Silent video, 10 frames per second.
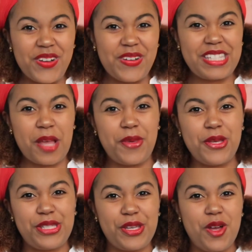What's up
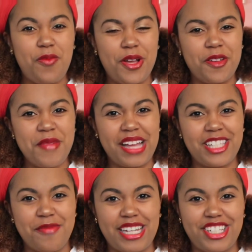YouTube? Welcome
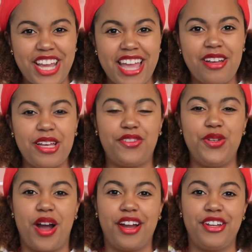back to my channel. If
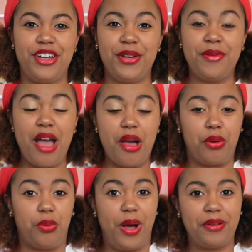you are new,
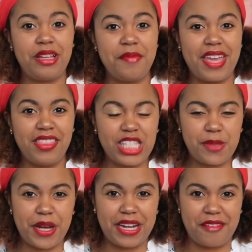welcome. In the
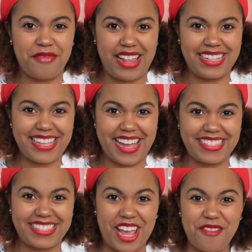spirit of
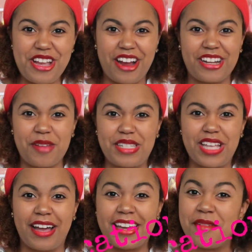Valentine's Day, we are going to be
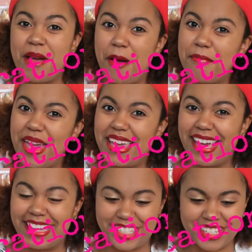talking about
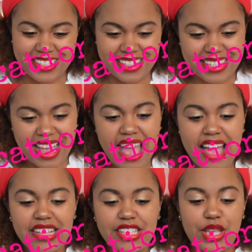vacations.
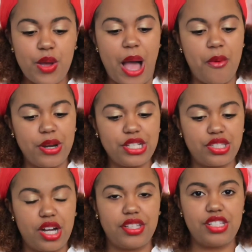So I want to
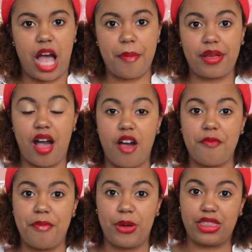start the topic
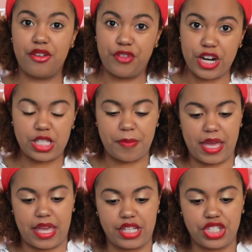off with the first
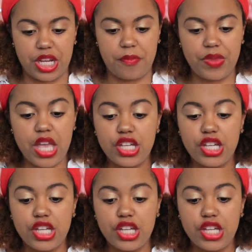vacation.